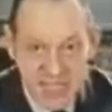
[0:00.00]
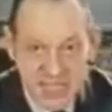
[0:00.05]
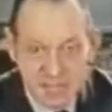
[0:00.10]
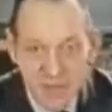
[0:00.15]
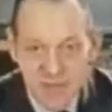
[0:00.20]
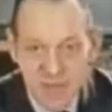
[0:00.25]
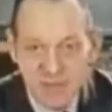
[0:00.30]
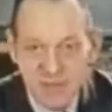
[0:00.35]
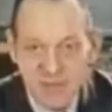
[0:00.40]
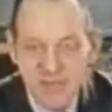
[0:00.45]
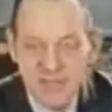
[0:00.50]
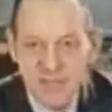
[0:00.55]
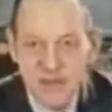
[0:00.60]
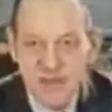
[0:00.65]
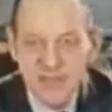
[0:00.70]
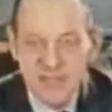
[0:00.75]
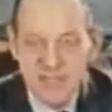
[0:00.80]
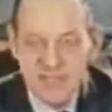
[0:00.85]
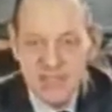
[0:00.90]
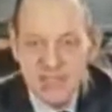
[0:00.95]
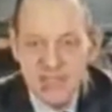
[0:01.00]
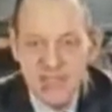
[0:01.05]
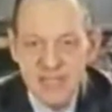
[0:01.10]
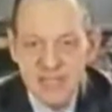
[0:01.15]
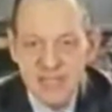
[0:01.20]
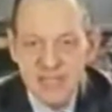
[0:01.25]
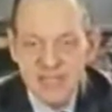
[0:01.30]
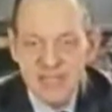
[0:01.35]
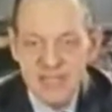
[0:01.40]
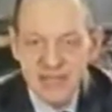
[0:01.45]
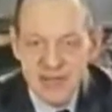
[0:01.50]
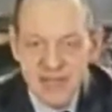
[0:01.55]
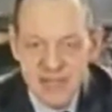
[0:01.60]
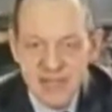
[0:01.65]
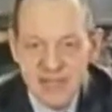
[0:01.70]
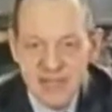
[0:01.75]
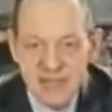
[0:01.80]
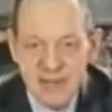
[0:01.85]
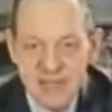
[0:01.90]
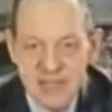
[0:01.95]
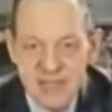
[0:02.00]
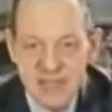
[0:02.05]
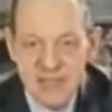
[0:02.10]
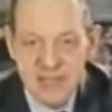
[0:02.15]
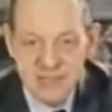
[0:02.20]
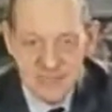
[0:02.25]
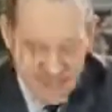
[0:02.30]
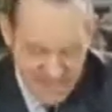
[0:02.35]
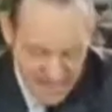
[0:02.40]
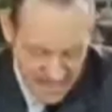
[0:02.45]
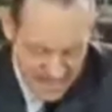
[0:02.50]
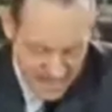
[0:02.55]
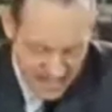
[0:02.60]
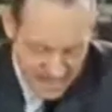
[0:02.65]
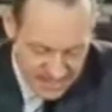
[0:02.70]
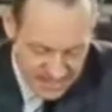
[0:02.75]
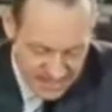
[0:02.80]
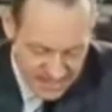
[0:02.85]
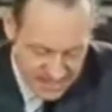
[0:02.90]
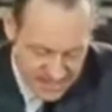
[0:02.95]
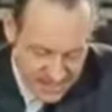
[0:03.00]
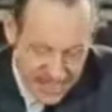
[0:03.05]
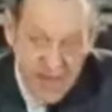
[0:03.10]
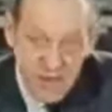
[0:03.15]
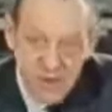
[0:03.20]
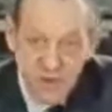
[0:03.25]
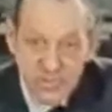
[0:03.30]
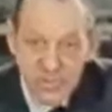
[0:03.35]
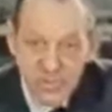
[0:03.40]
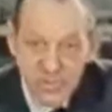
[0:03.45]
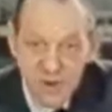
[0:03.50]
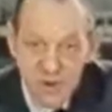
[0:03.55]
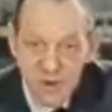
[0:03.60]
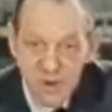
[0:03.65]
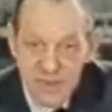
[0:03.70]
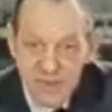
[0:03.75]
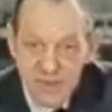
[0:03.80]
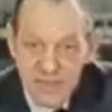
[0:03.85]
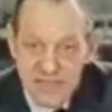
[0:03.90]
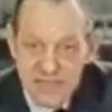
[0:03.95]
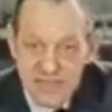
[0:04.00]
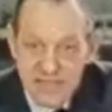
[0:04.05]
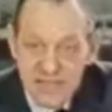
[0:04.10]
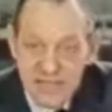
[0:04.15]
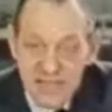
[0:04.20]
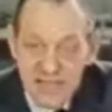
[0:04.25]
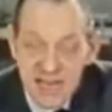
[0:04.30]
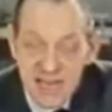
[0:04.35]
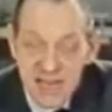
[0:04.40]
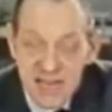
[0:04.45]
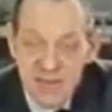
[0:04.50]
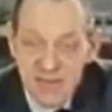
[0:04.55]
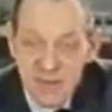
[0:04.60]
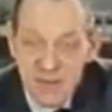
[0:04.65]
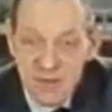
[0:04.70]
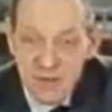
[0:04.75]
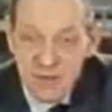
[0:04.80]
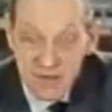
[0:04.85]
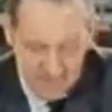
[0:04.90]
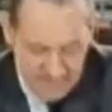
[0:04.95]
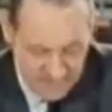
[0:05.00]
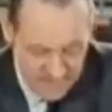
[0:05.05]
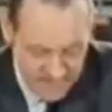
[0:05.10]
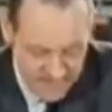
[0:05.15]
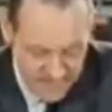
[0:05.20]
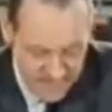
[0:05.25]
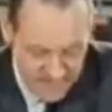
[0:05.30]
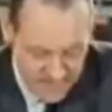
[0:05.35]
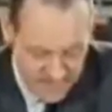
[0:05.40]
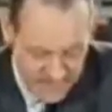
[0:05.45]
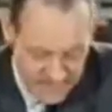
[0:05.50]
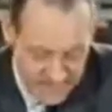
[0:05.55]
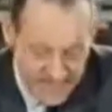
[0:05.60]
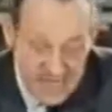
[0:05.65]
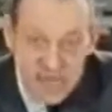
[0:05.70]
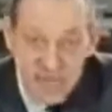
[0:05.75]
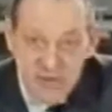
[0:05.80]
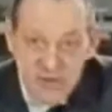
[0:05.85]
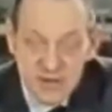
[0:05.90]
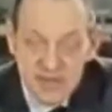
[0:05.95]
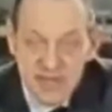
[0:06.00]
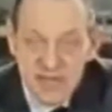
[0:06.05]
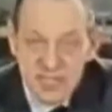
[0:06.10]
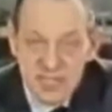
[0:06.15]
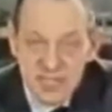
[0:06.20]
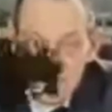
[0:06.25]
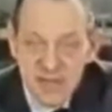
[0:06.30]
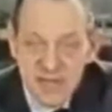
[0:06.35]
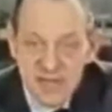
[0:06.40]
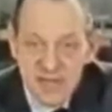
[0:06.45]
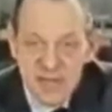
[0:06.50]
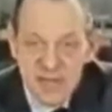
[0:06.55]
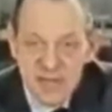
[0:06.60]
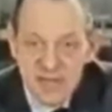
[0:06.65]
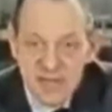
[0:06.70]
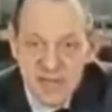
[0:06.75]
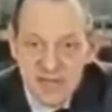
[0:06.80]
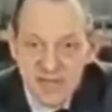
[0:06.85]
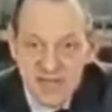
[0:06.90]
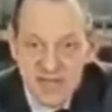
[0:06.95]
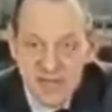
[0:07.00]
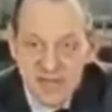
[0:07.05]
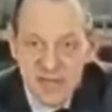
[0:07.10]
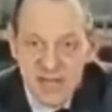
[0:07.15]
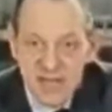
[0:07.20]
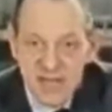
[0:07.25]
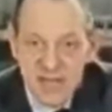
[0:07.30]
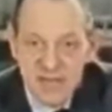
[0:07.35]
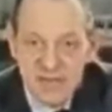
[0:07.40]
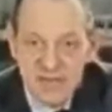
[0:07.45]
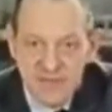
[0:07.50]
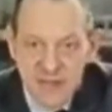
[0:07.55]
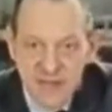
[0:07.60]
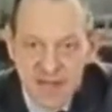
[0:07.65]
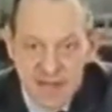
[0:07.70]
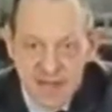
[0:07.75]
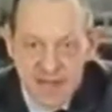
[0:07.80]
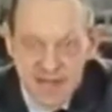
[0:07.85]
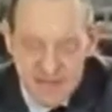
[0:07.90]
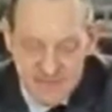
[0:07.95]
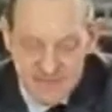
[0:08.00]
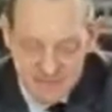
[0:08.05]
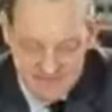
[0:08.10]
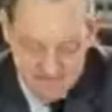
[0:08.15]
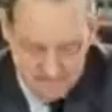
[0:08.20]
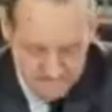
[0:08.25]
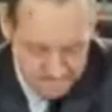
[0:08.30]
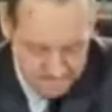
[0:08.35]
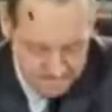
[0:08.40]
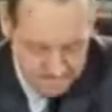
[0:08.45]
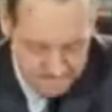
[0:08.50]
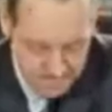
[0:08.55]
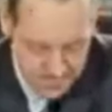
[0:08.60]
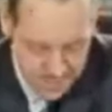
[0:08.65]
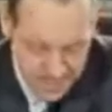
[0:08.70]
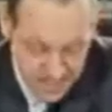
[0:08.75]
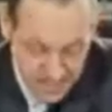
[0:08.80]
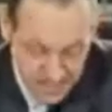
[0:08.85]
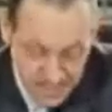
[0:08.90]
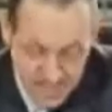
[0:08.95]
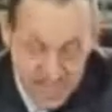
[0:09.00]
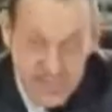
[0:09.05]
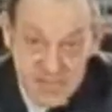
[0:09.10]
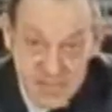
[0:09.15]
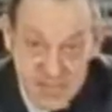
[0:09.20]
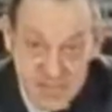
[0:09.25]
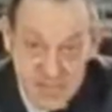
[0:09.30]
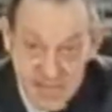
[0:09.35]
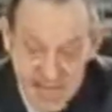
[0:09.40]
experiment poses the intriguing question, just how small things can I roll? Can I literally spin an individual iron filing? Well, the answer